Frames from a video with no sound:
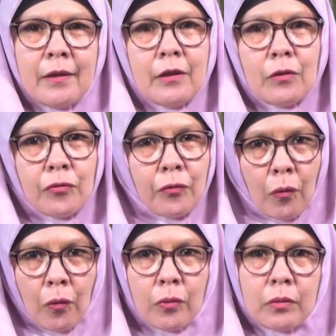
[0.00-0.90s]

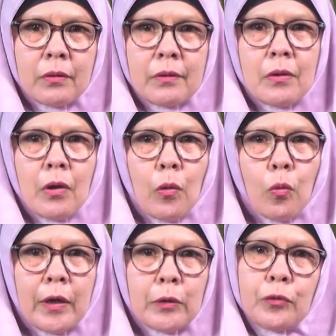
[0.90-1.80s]
Therefore,
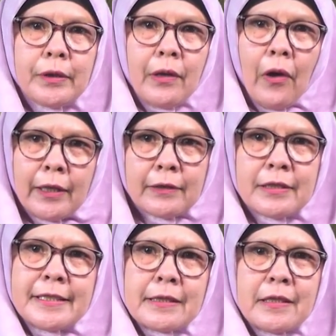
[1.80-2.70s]
what we are going to
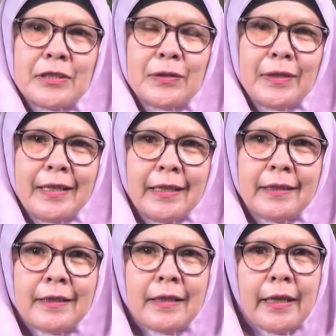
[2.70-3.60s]
discuss
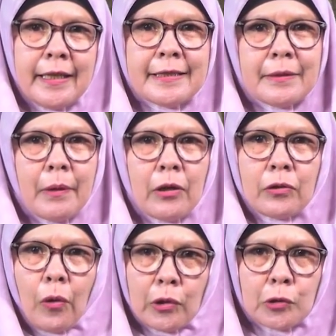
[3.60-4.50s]
today is
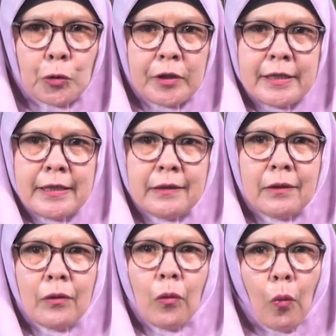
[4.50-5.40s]
about code
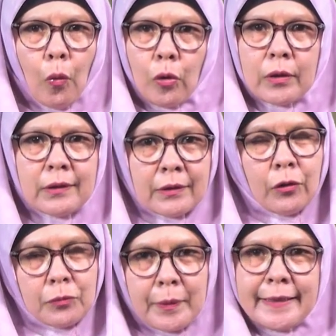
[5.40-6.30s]
switching or
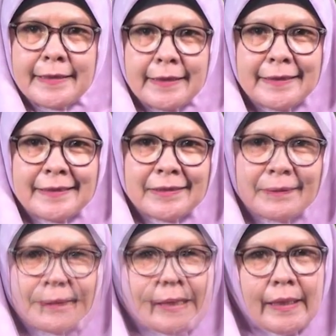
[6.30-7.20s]
code mixing.
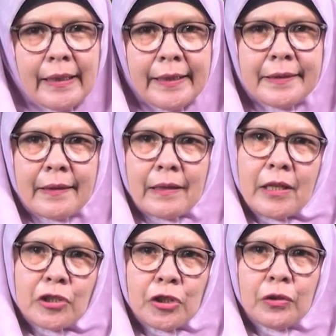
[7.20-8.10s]
In
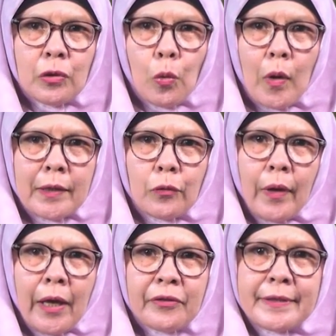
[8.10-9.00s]
relation to what
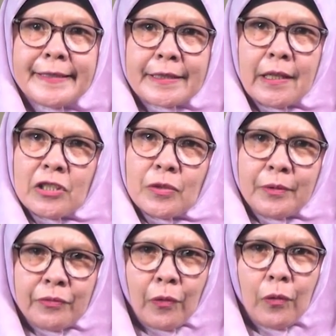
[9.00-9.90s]
we have discussed
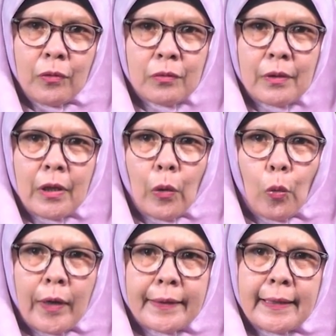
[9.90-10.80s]
before,
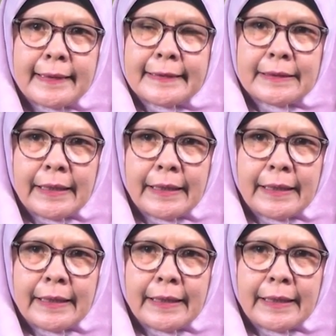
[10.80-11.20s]
Wardah